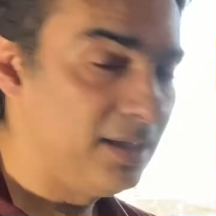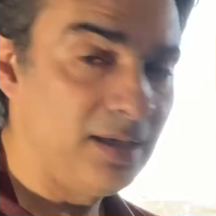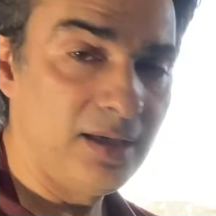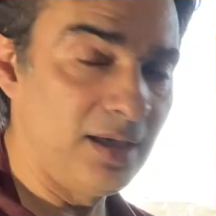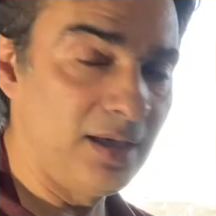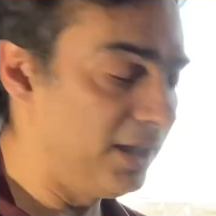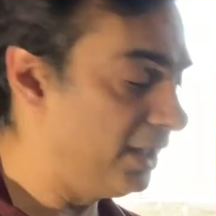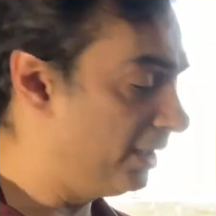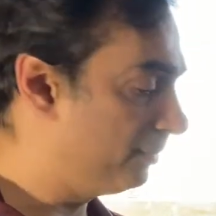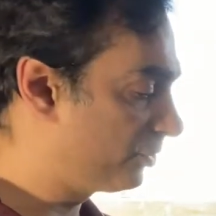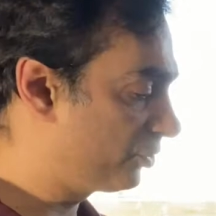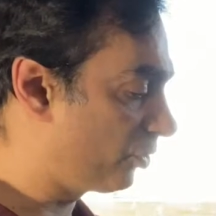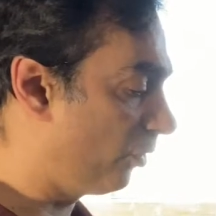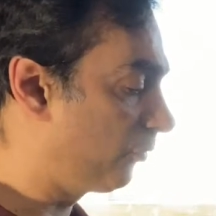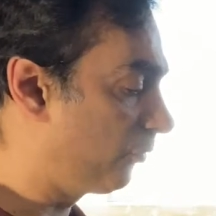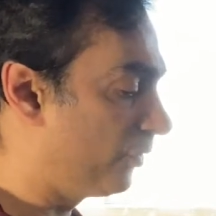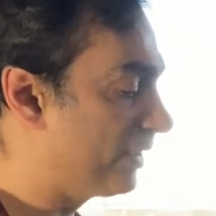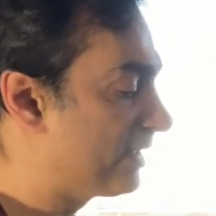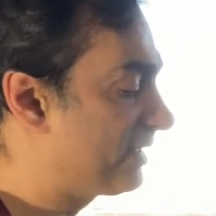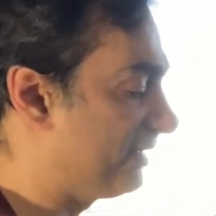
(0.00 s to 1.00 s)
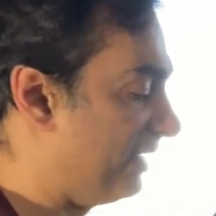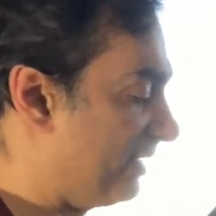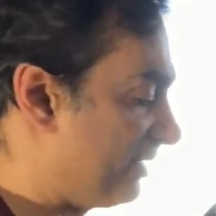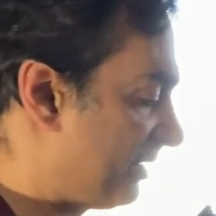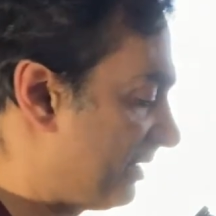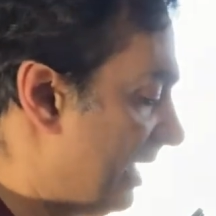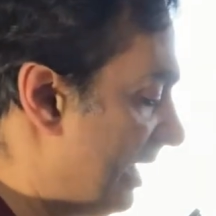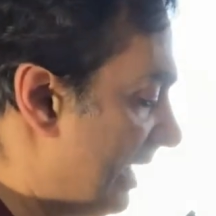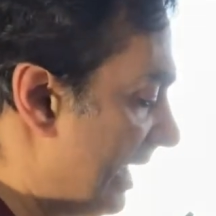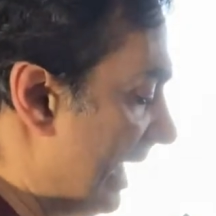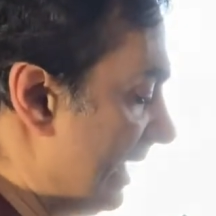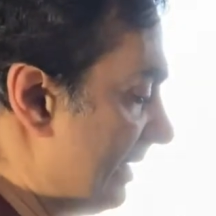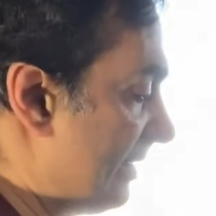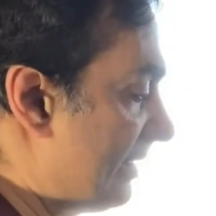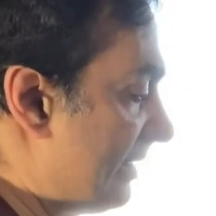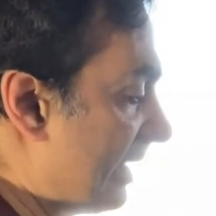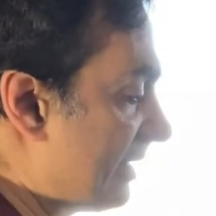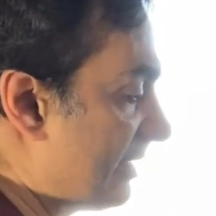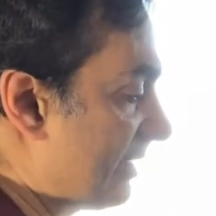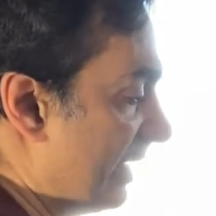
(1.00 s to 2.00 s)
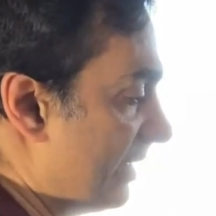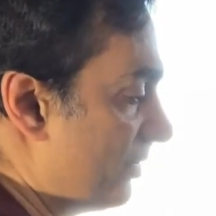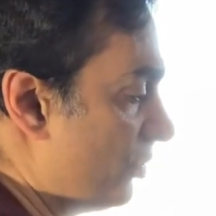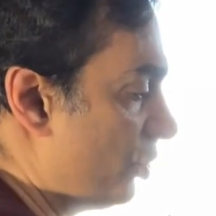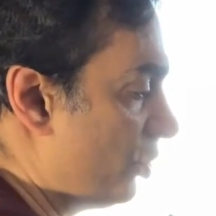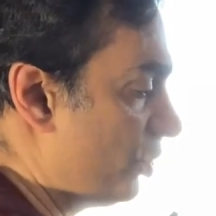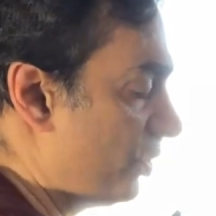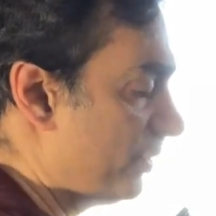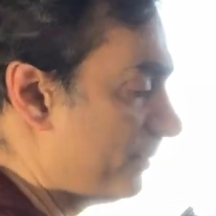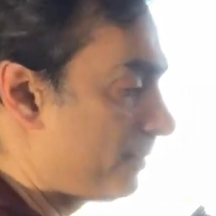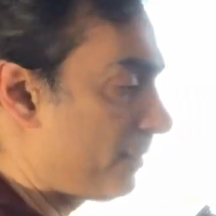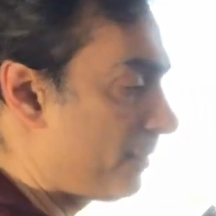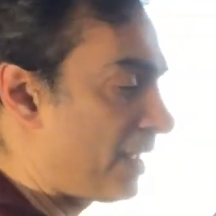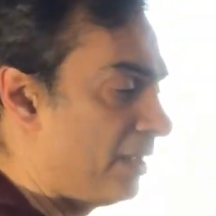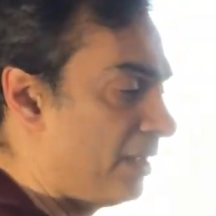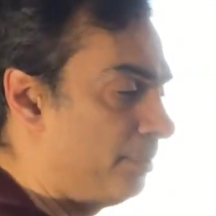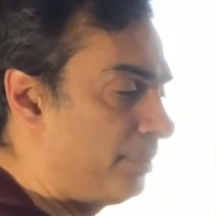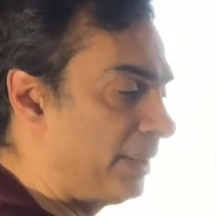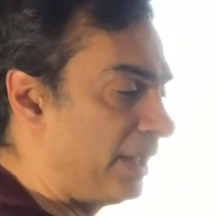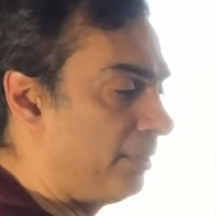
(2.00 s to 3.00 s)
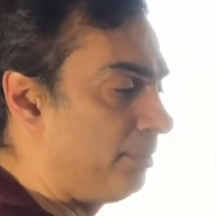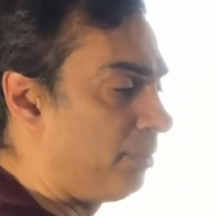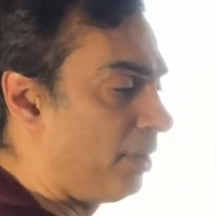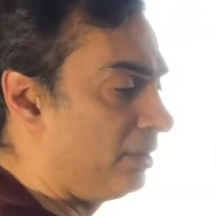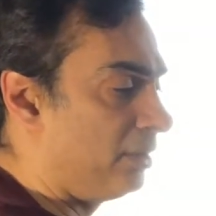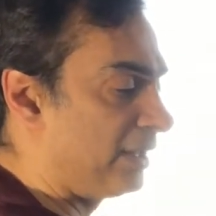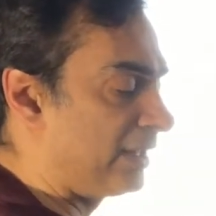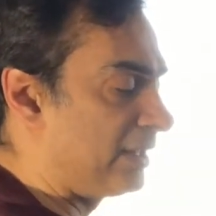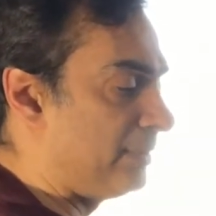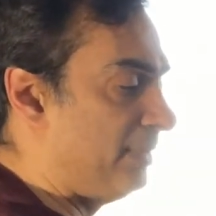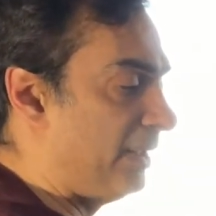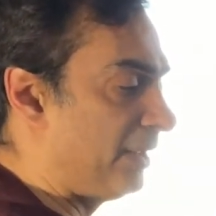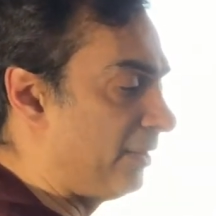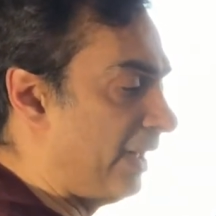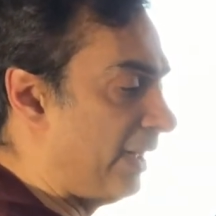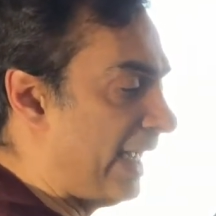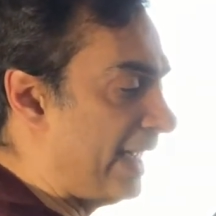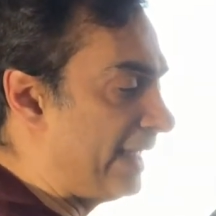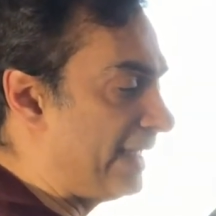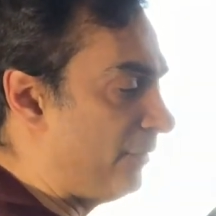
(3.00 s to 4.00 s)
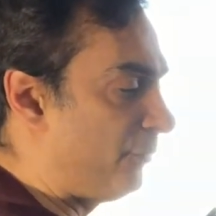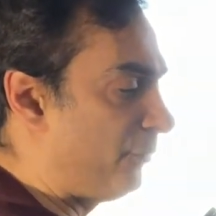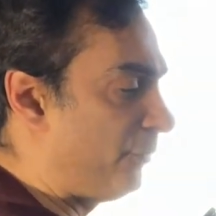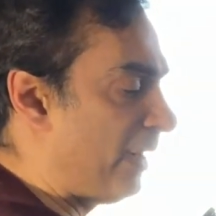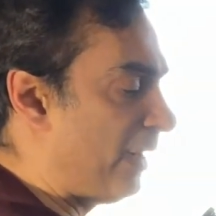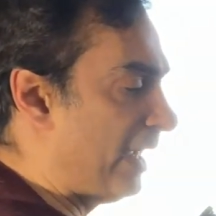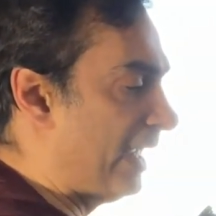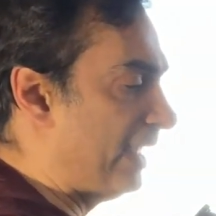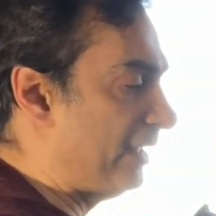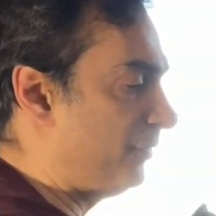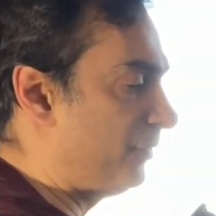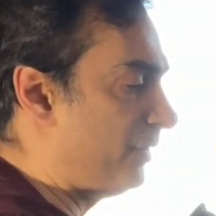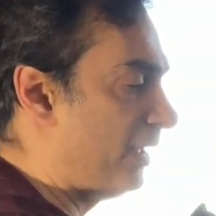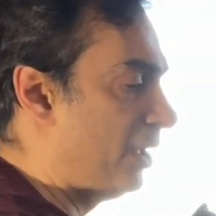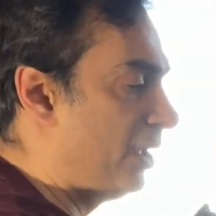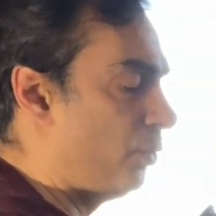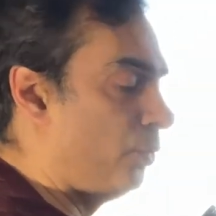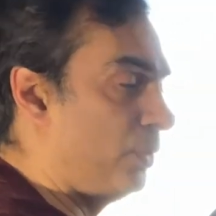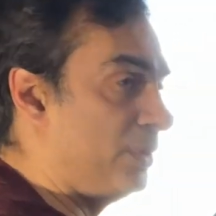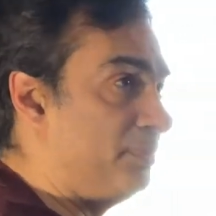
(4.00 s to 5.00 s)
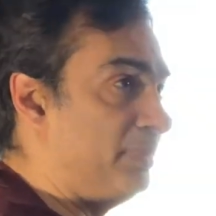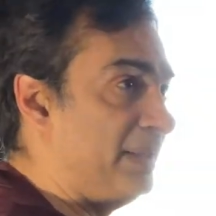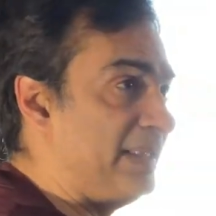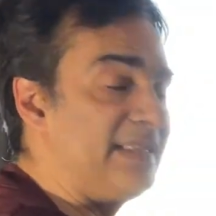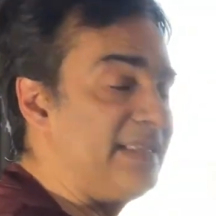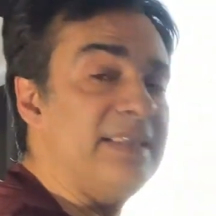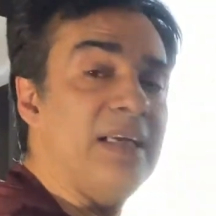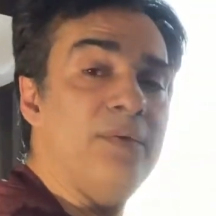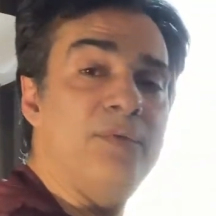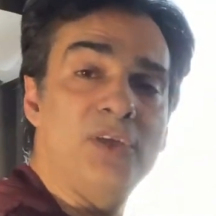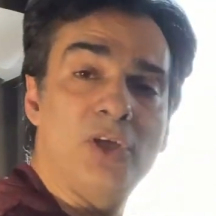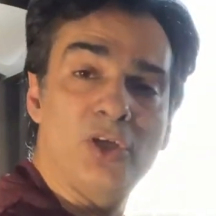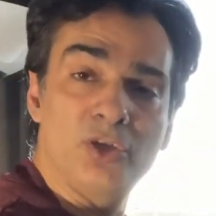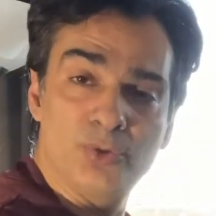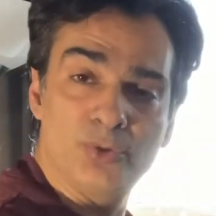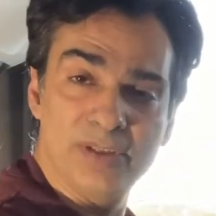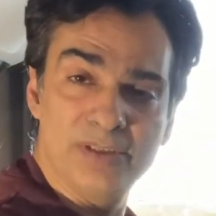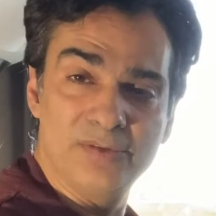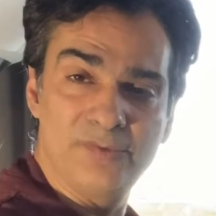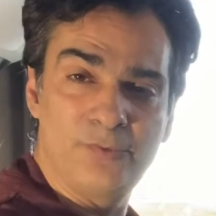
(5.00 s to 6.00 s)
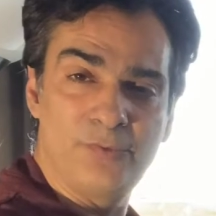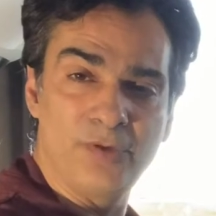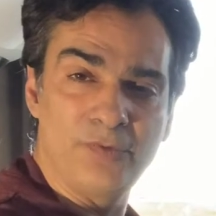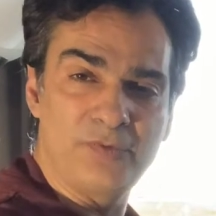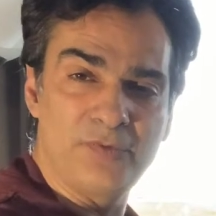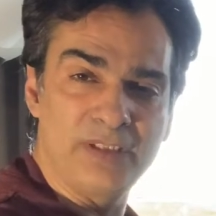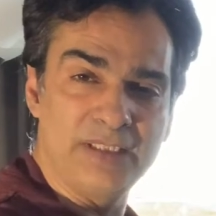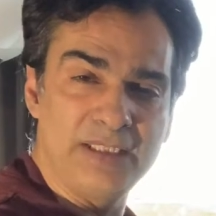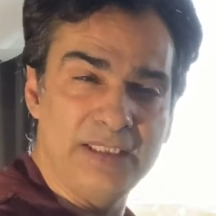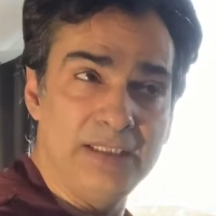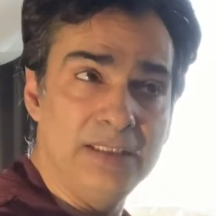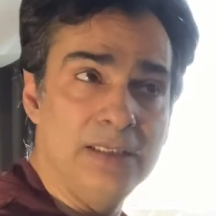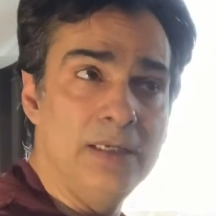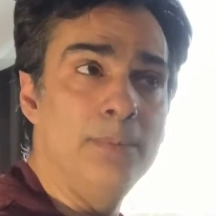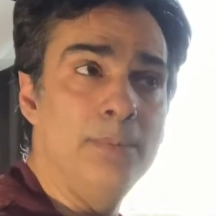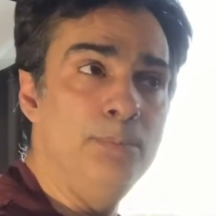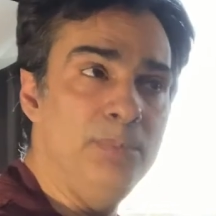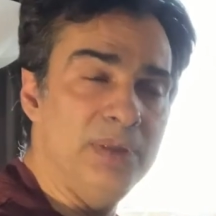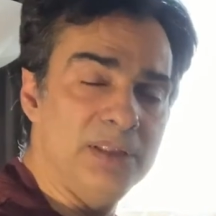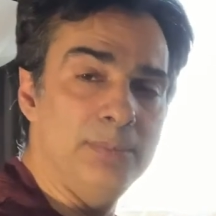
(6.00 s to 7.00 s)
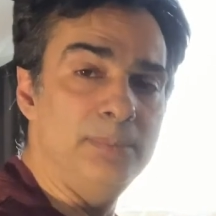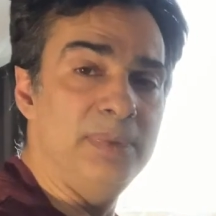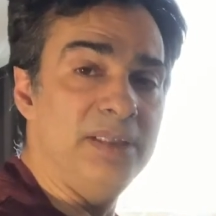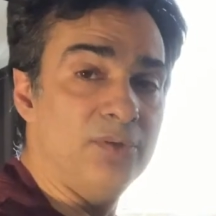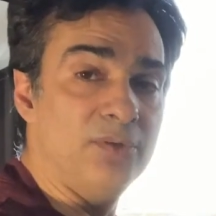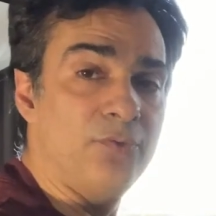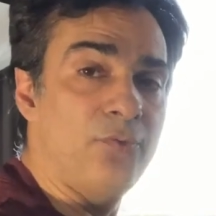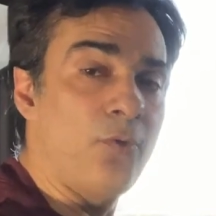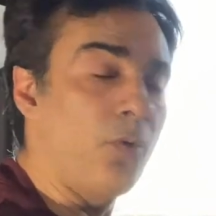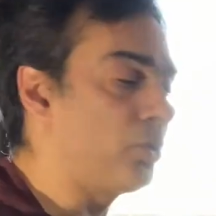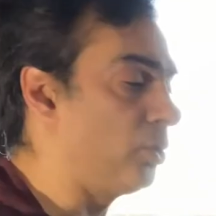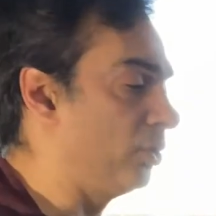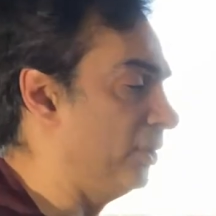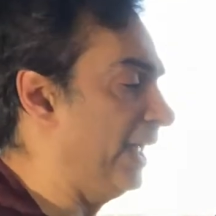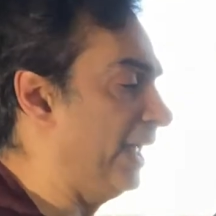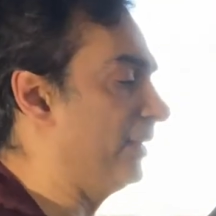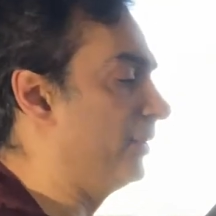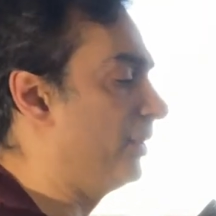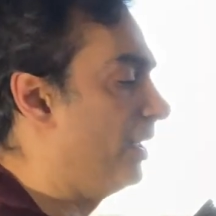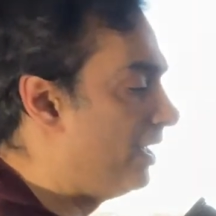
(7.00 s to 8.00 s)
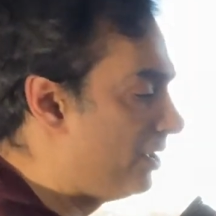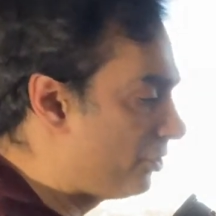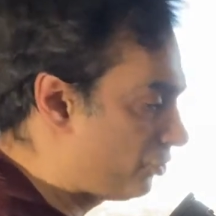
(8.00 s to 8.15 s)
Um, so for instance, a six inch parabolic mirror at F5 would be 750 millimeter focal length.